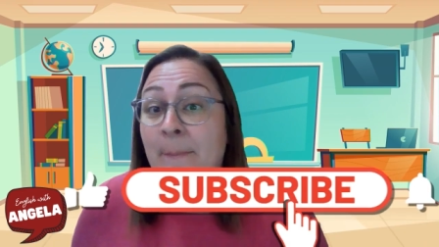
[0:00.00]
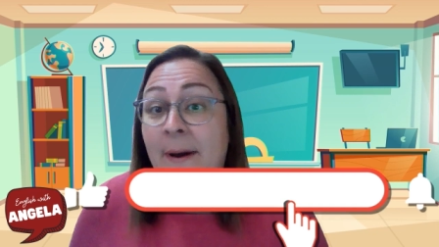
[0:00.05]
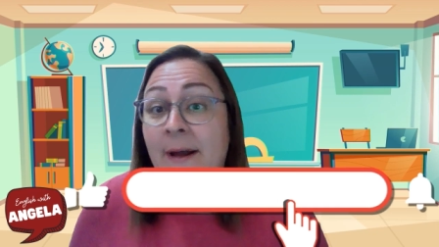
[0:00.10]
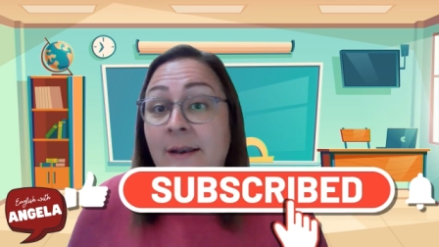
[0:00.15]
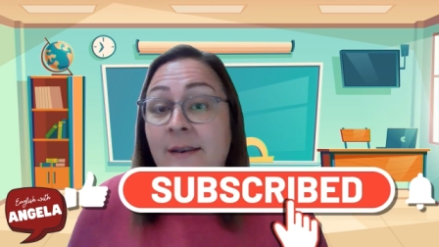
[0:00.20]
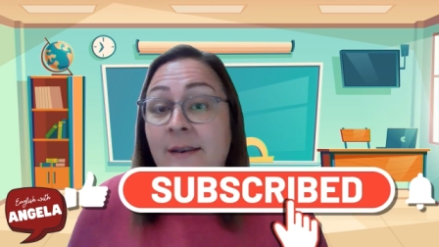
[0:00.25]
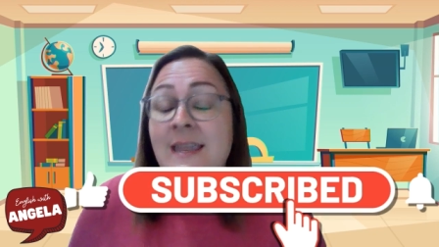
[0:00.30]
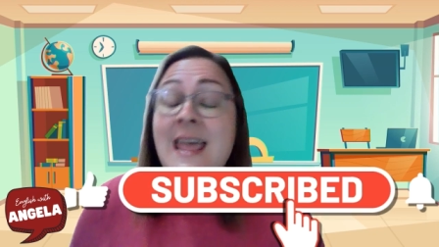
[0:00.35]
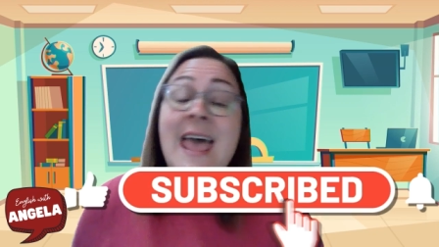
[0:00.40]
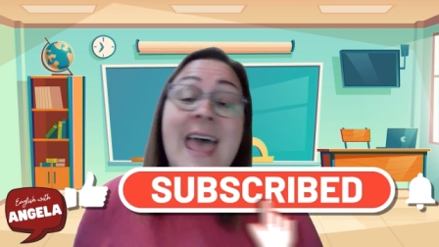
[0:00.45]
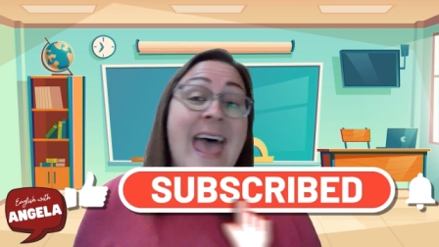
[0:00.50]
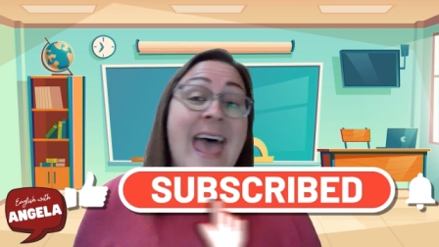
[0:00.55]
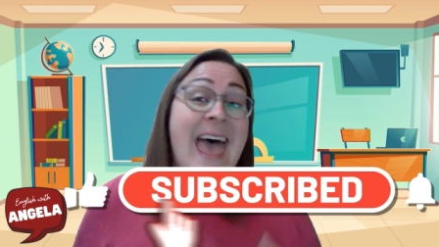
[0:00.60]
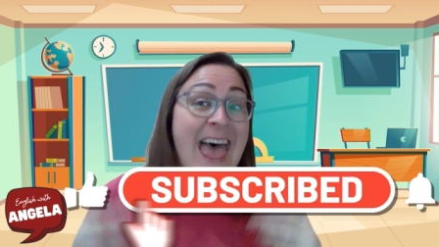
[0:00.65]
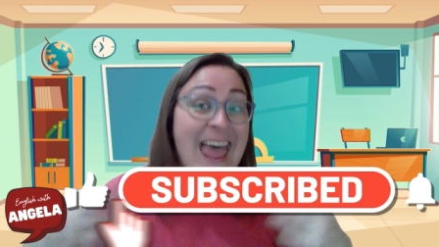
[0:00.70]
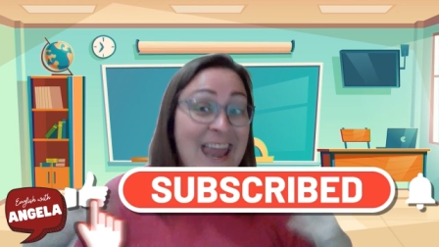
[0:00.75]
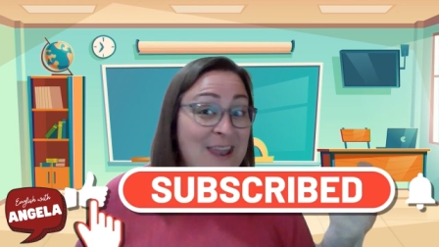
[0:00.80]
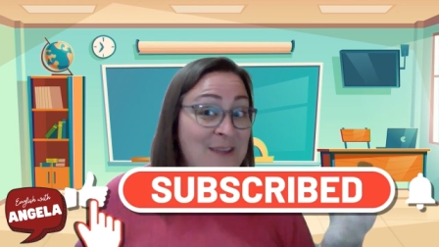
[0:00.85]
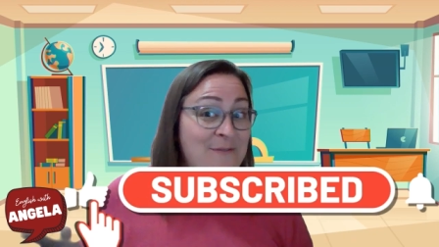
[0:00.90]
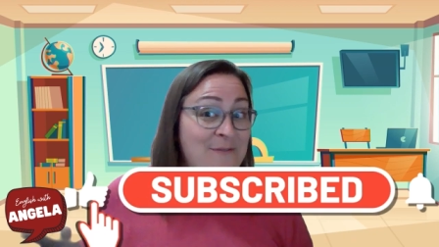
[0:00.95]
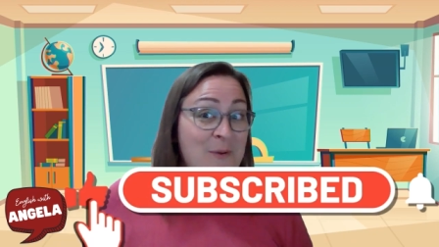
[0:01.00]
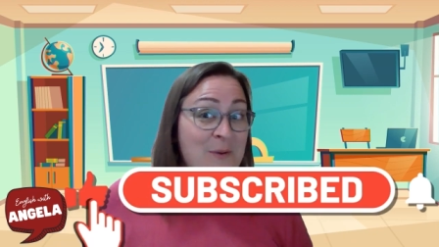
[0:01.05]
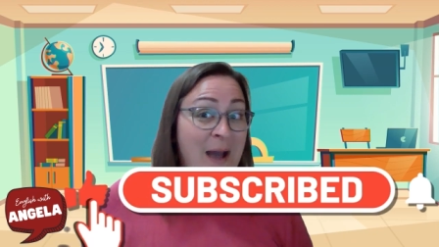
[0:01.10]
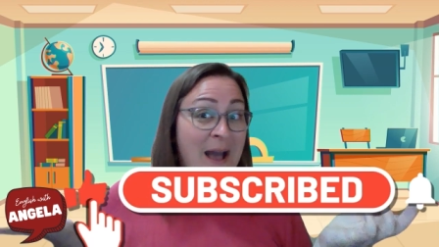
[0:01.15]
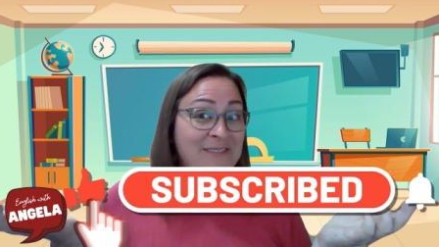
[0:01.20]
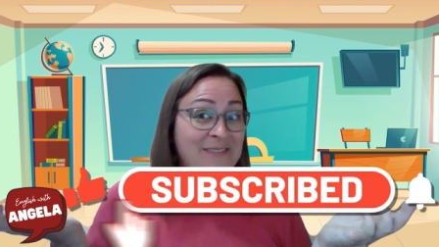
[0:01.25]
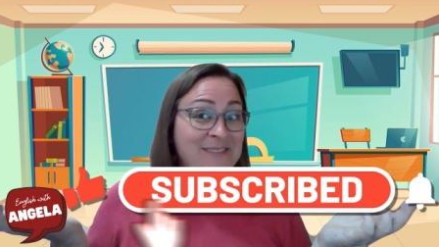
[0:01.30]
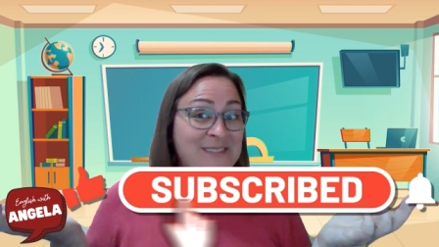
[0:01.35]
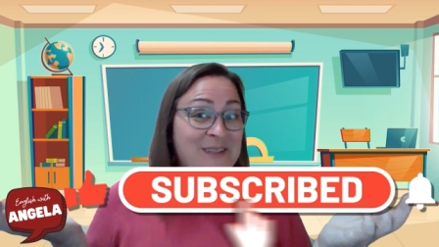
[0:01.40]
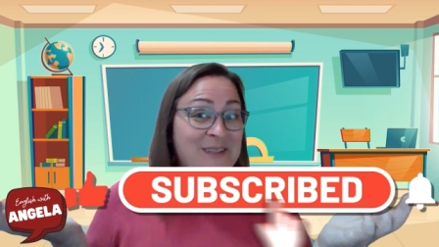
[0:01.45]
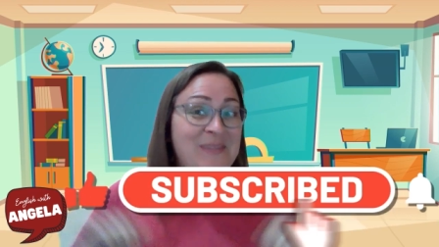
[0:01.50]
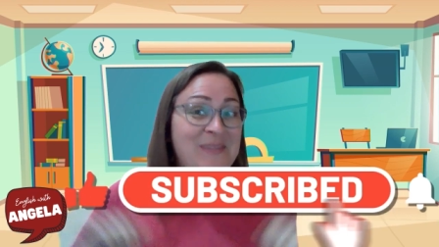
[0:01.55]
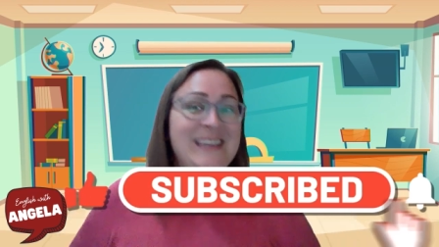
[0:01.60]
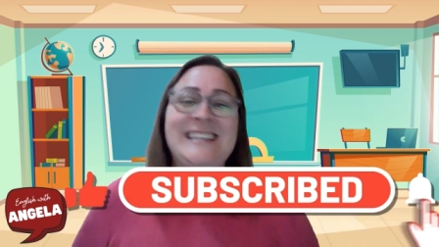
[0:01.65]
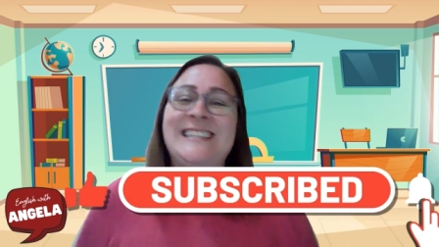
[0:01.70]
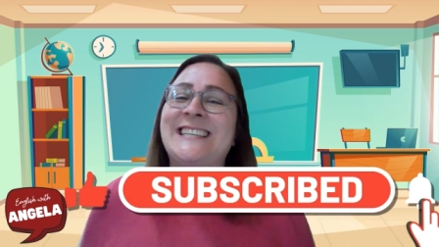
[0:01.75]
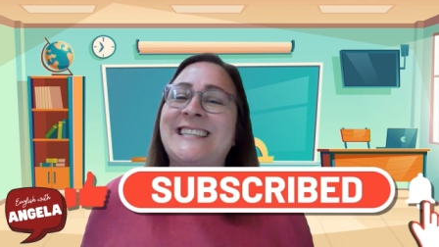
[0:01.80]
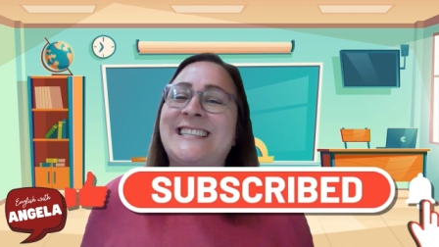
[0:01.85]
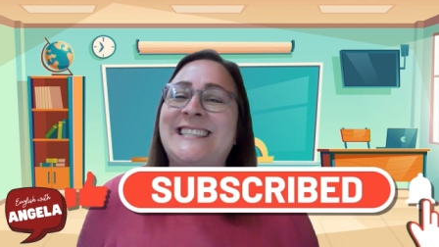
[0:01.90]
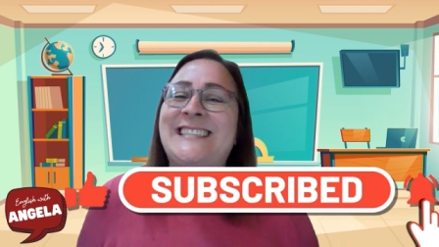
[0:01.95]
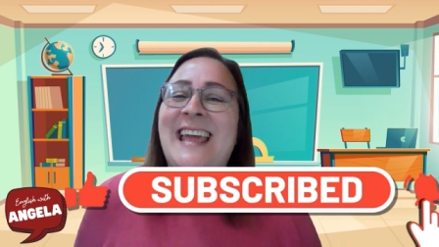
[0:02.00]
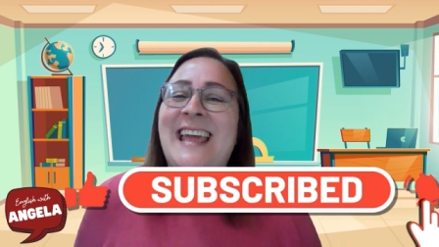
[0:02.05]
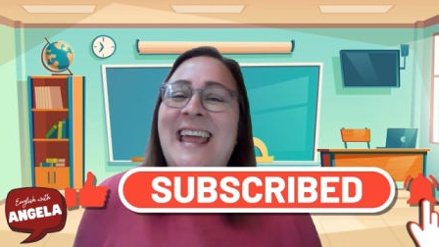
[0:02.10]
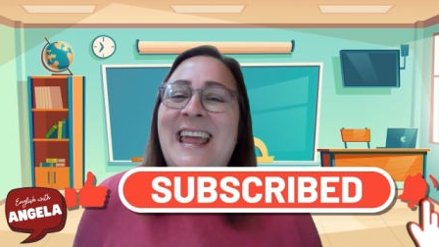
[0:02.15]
button. And if you have something to say,